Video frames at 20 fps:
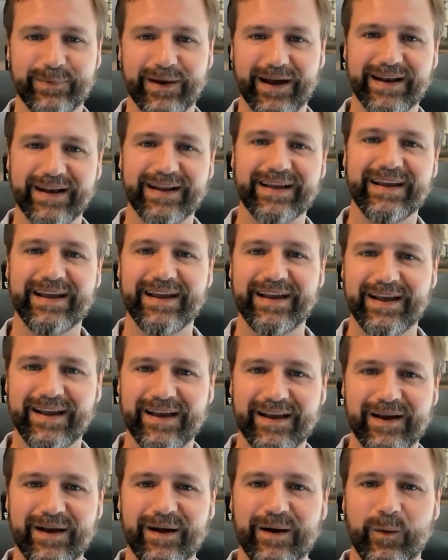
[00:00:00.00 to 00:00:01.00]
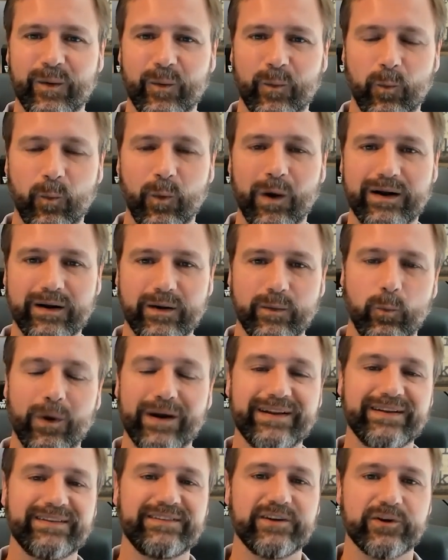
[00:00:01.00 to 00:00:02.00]
But what
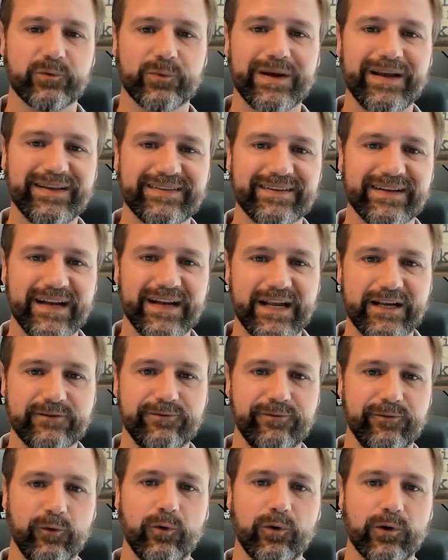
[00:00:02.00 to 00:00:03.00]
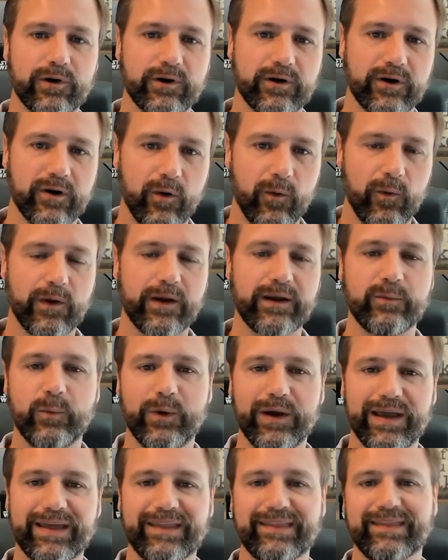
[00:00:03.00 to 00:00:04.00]
what is your reasoning for going
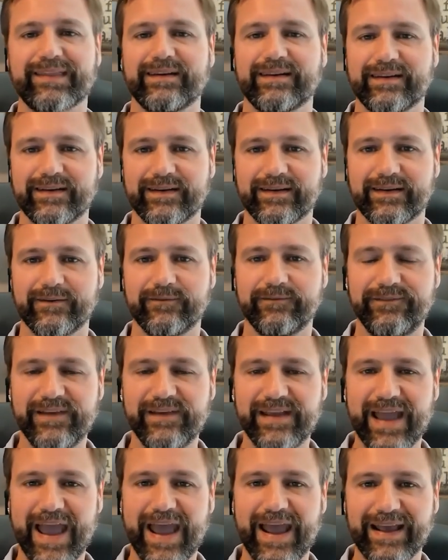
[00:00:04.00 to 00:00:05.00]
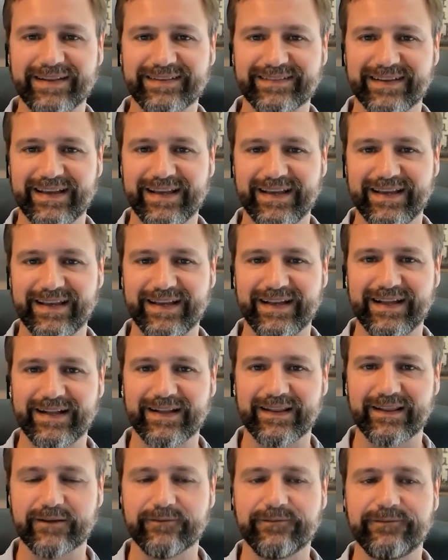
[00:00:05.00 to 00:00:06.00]
with V As
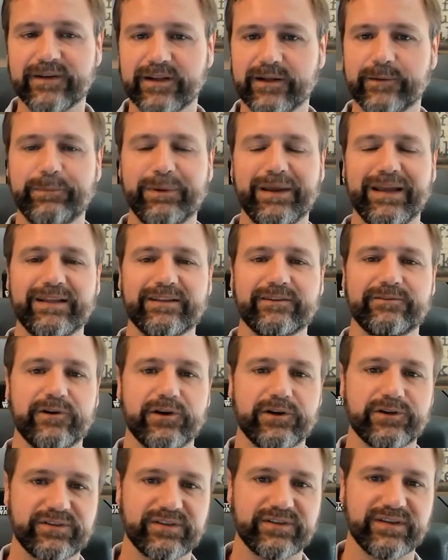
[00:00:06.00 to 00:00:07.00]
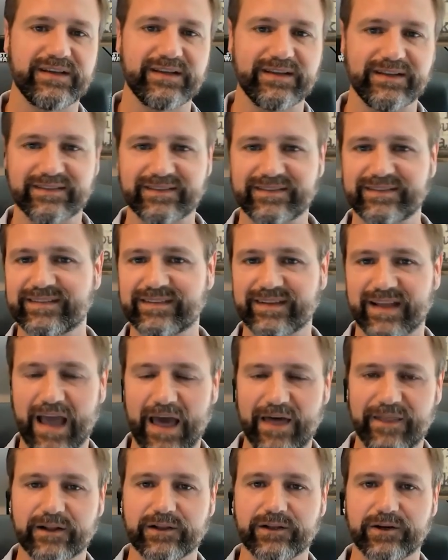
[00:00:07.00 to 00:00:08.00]
in the Philippines versus
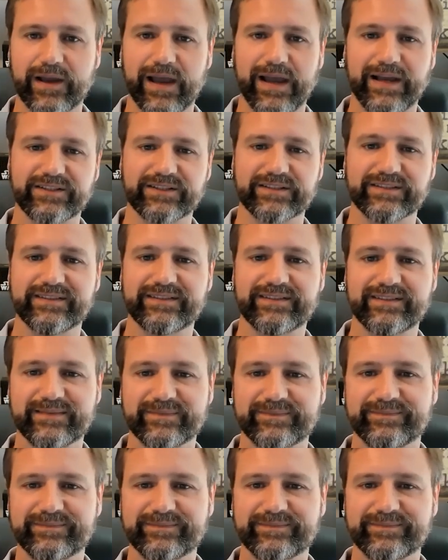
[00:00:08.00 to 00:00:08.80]
other locations?